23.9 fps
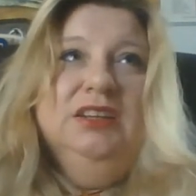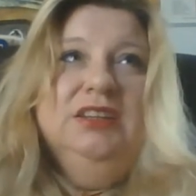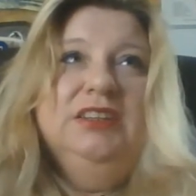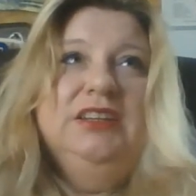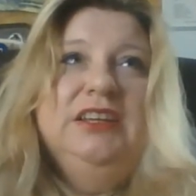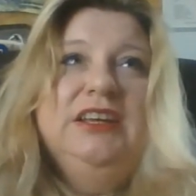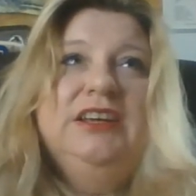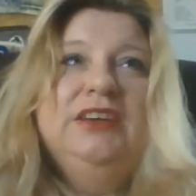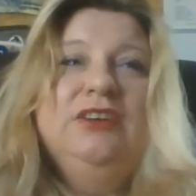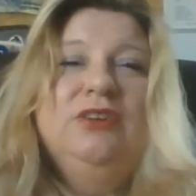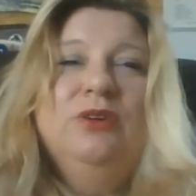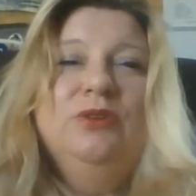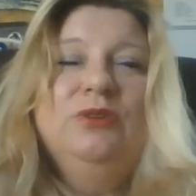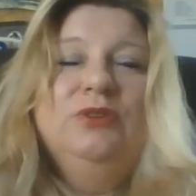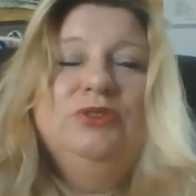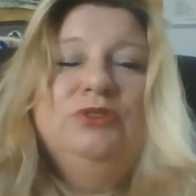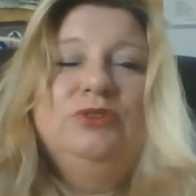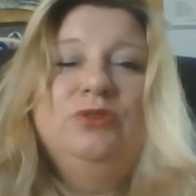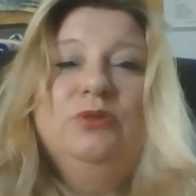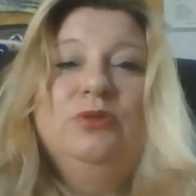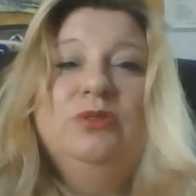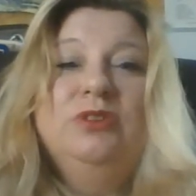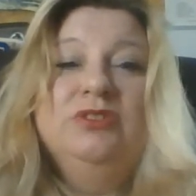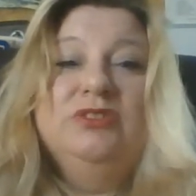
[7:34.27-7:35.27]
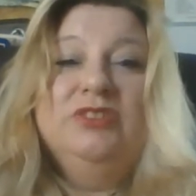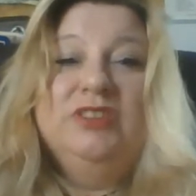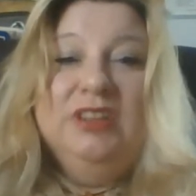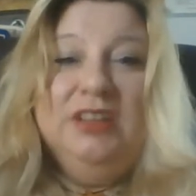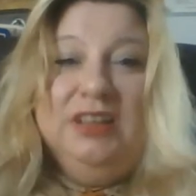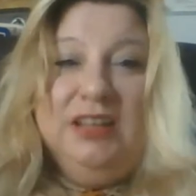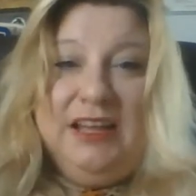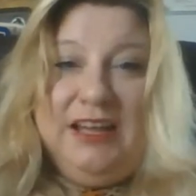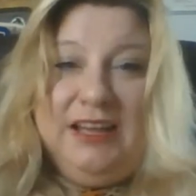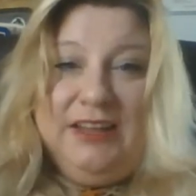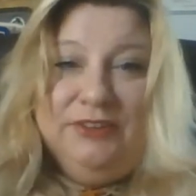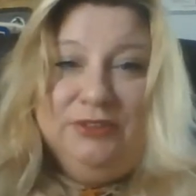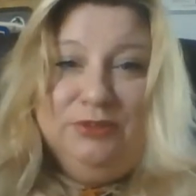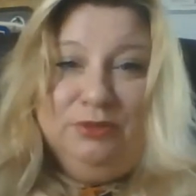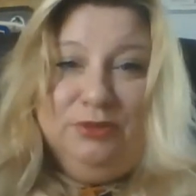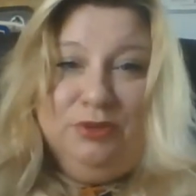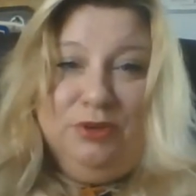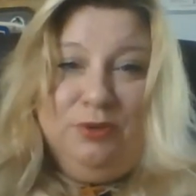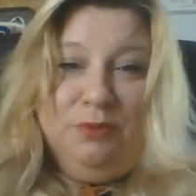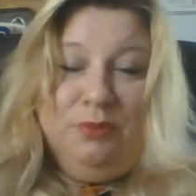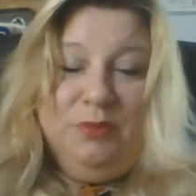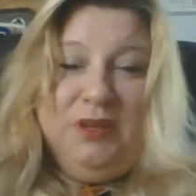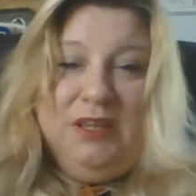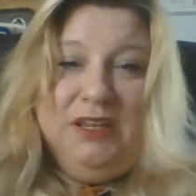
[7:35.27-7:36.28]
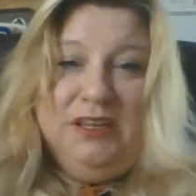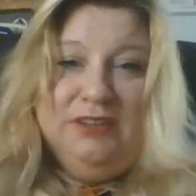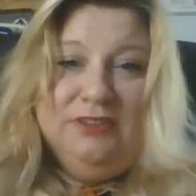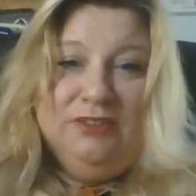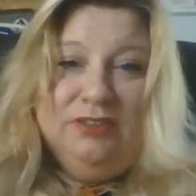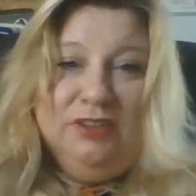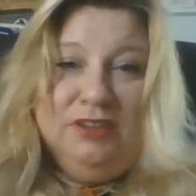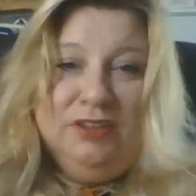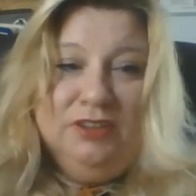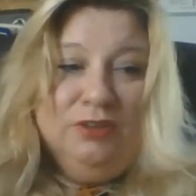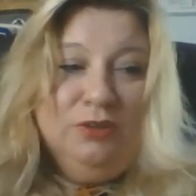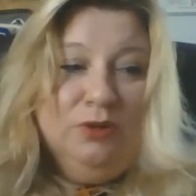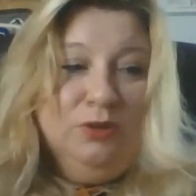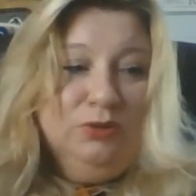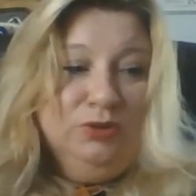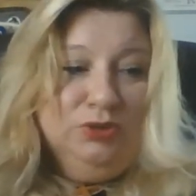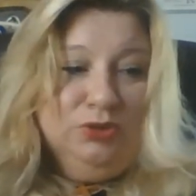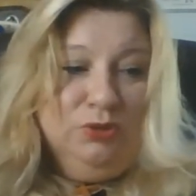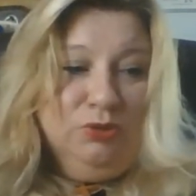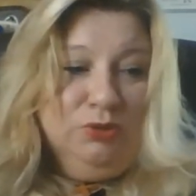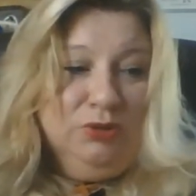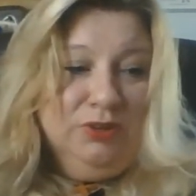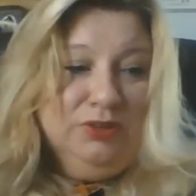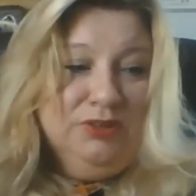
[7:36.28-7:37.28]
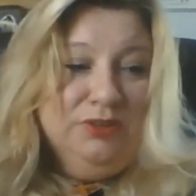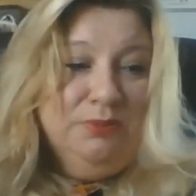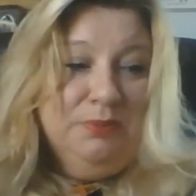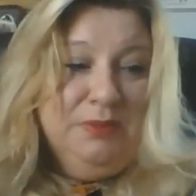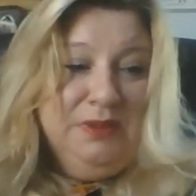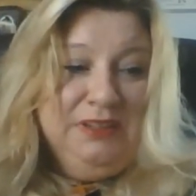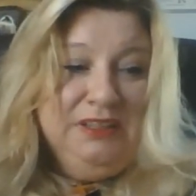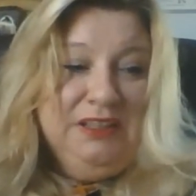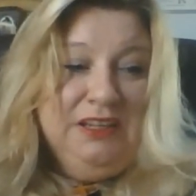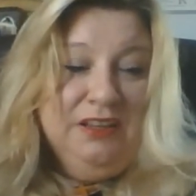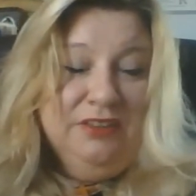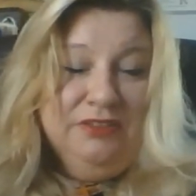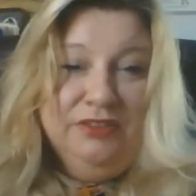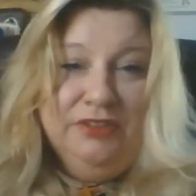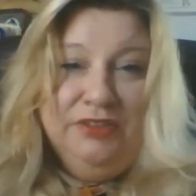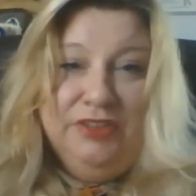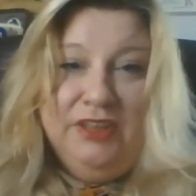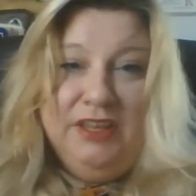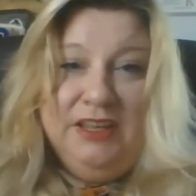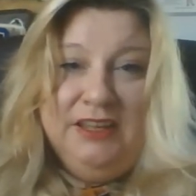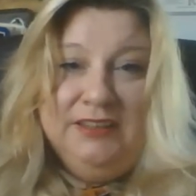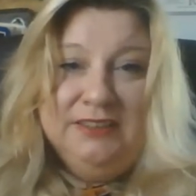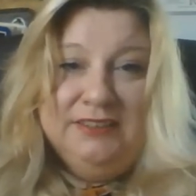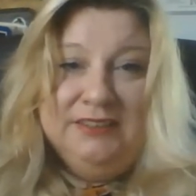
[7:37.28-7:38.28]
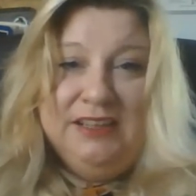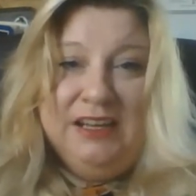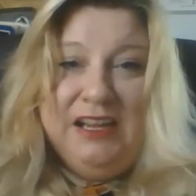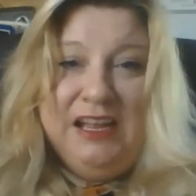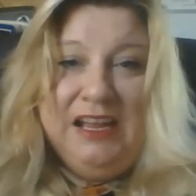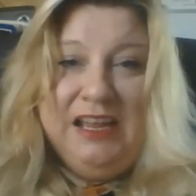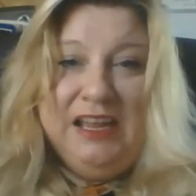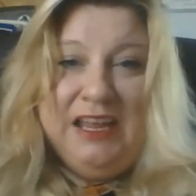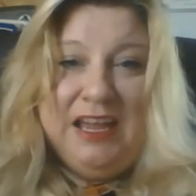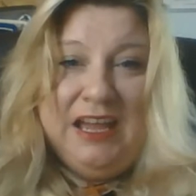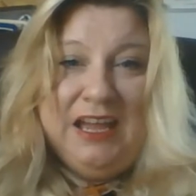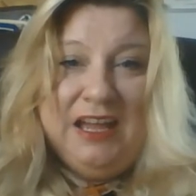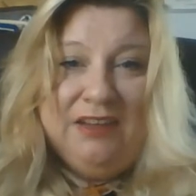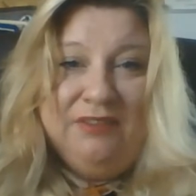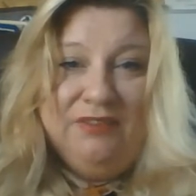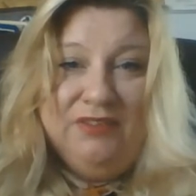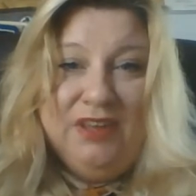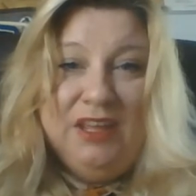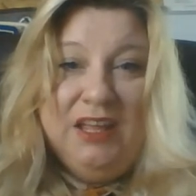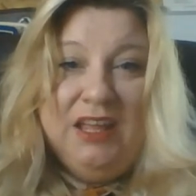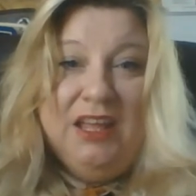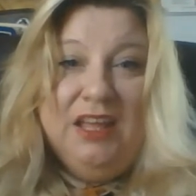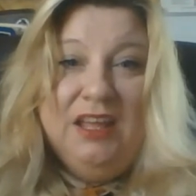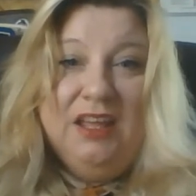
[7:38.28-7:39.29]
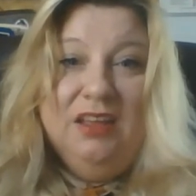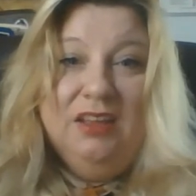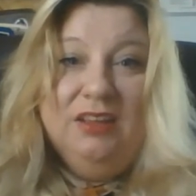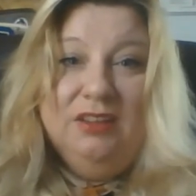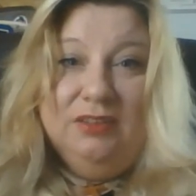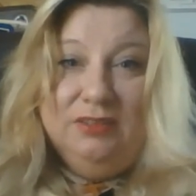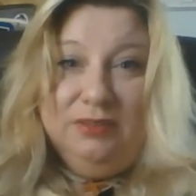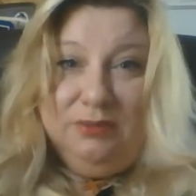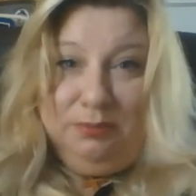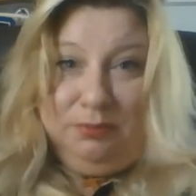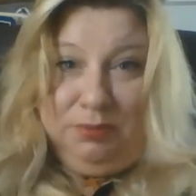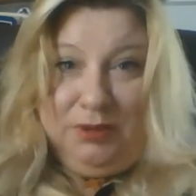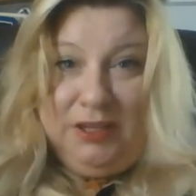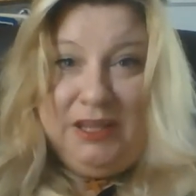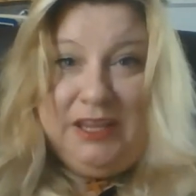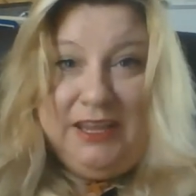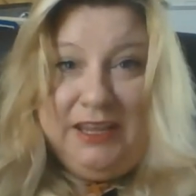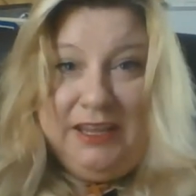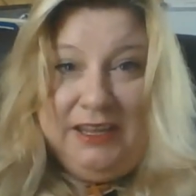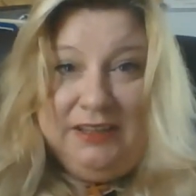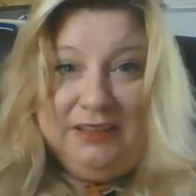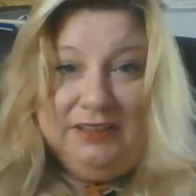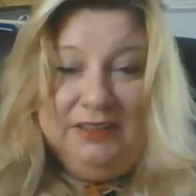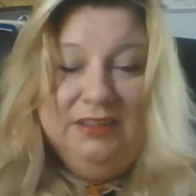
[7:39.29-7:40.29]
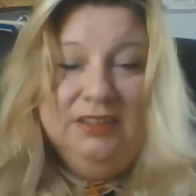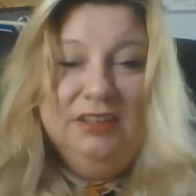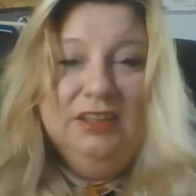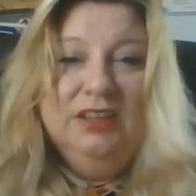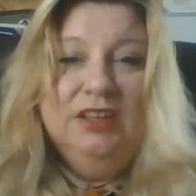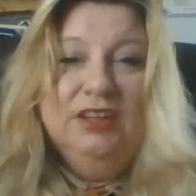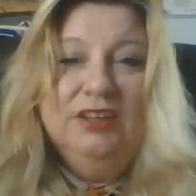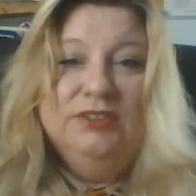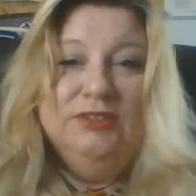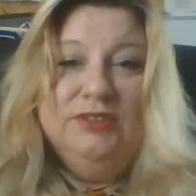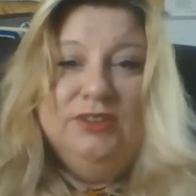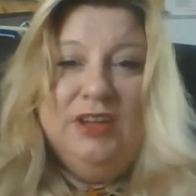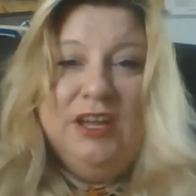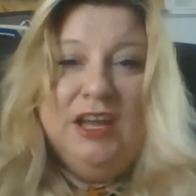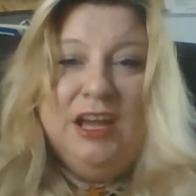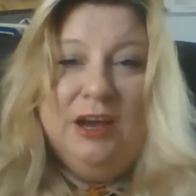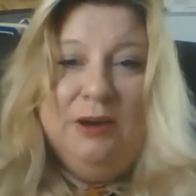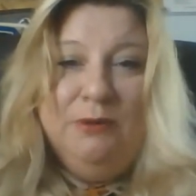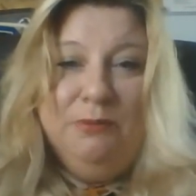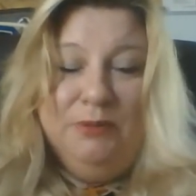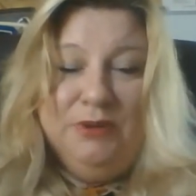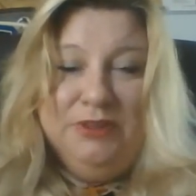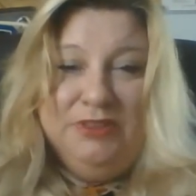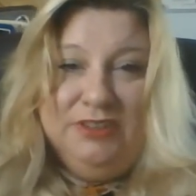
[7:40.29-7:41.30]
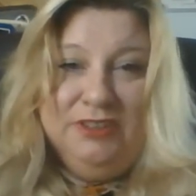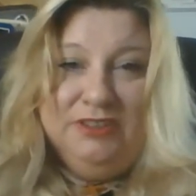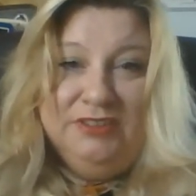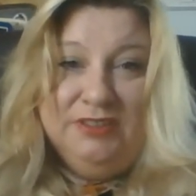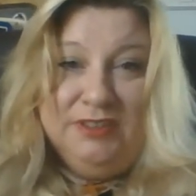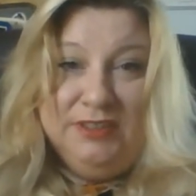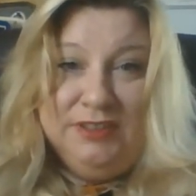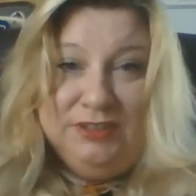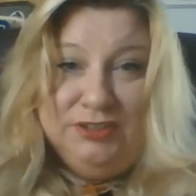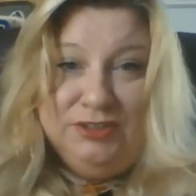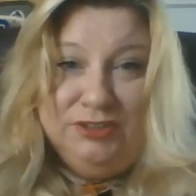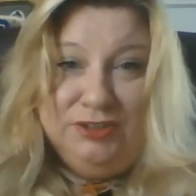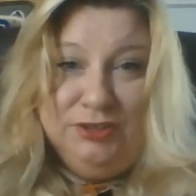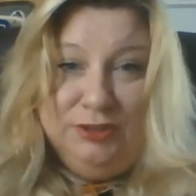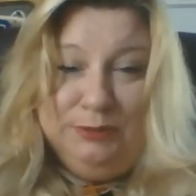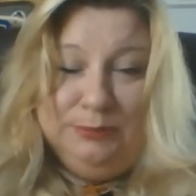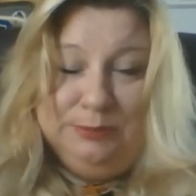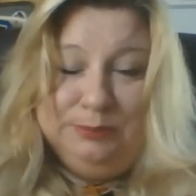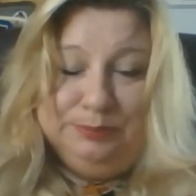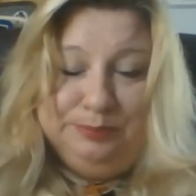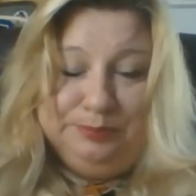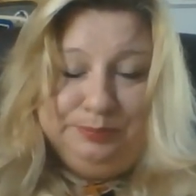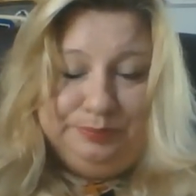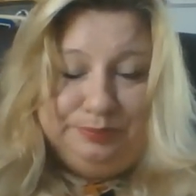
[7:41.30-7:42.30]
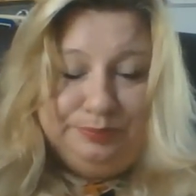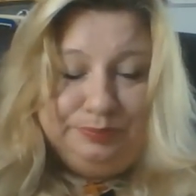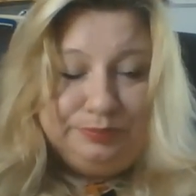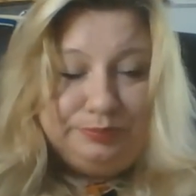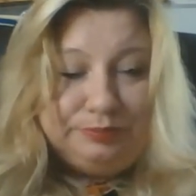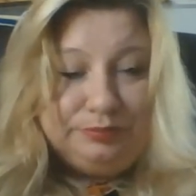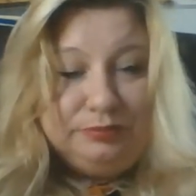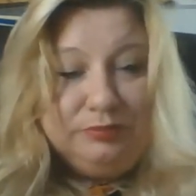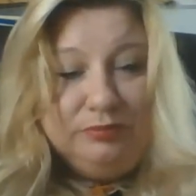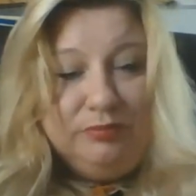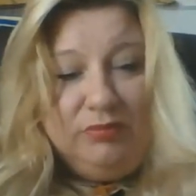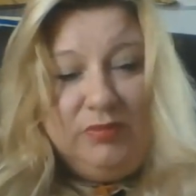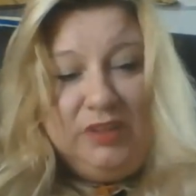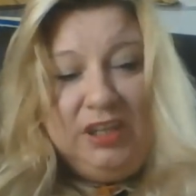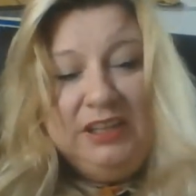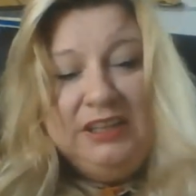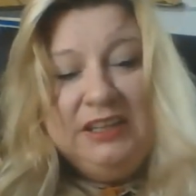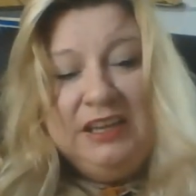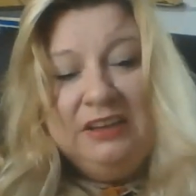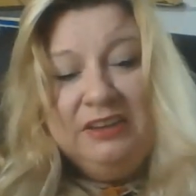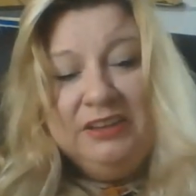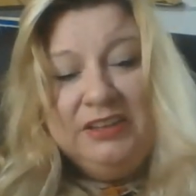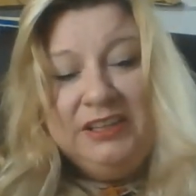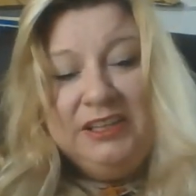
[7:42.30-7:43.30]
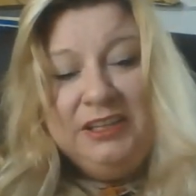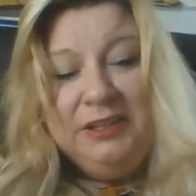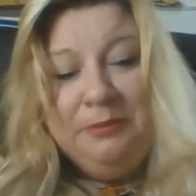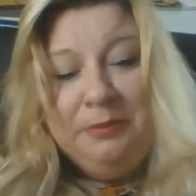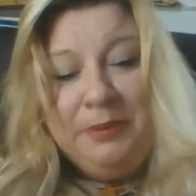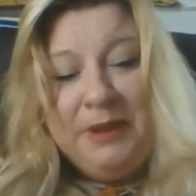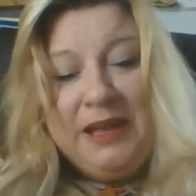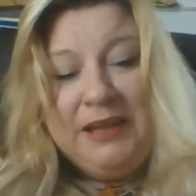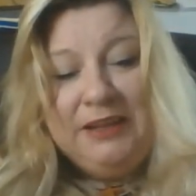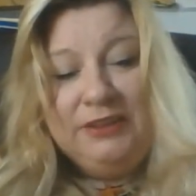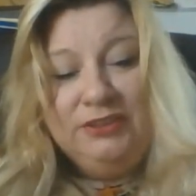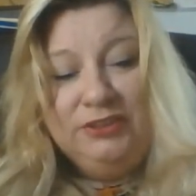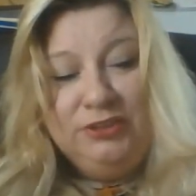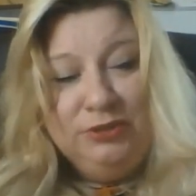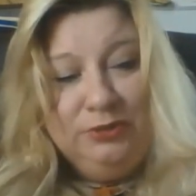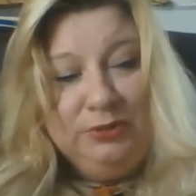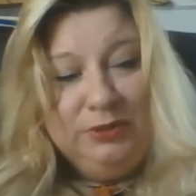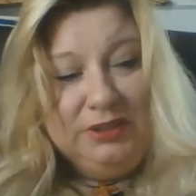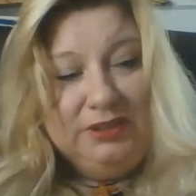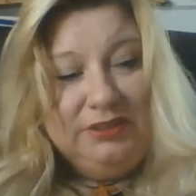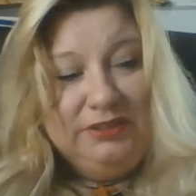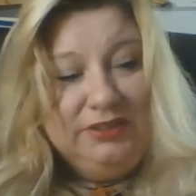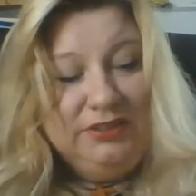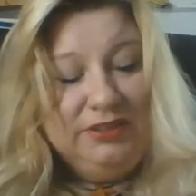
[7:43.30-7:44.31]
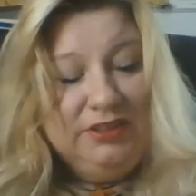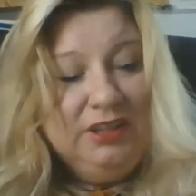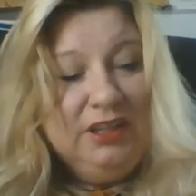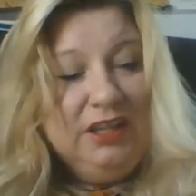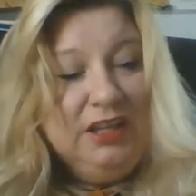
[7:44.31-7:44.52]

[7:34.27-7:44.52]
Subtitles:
It goes towards the classroom and it's going to go towards many other things that I have planned to help with this issue. Now, getting back to it.